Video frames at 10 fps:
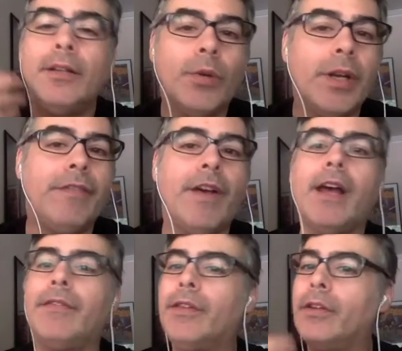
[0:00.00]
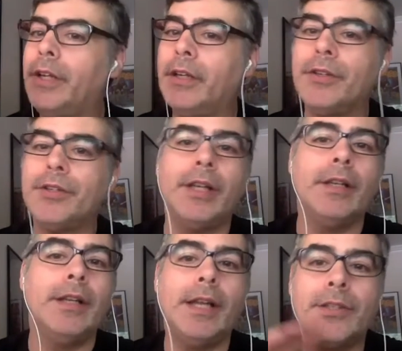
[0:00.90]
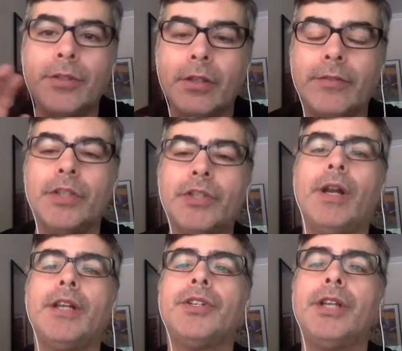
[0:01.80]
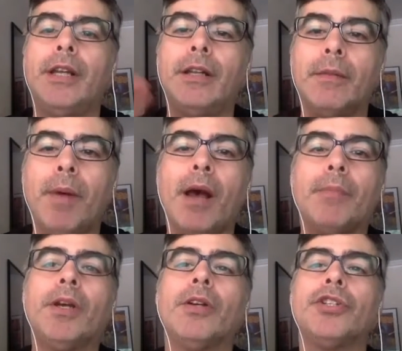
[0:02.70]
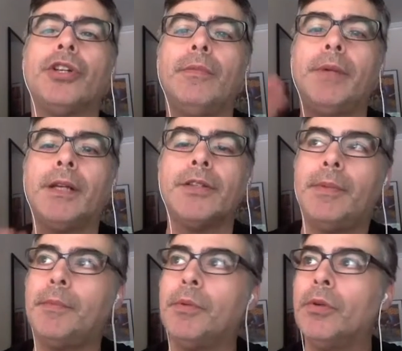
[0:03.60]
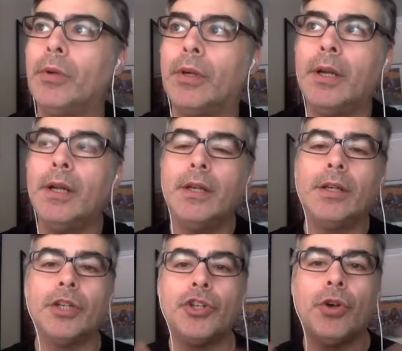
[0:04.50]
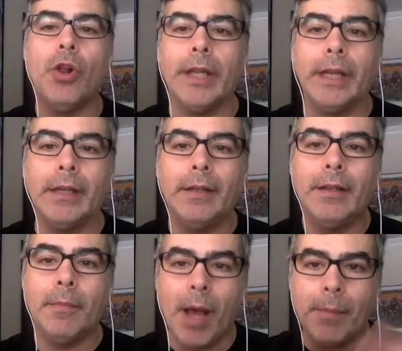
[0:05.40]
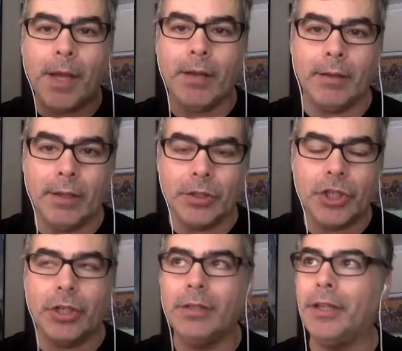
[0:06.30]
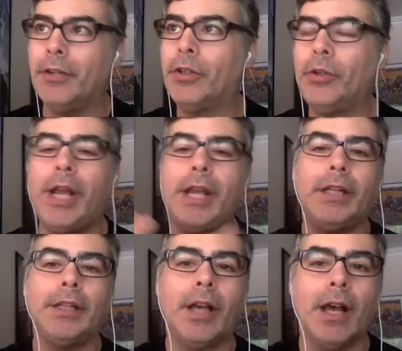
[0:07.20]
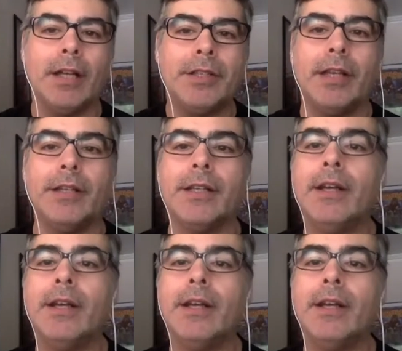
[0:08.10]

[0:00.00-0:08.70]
25, 30 years in, it's sort of entrenched in the pop culture, because the people who are controlling the pop culture, creating the content,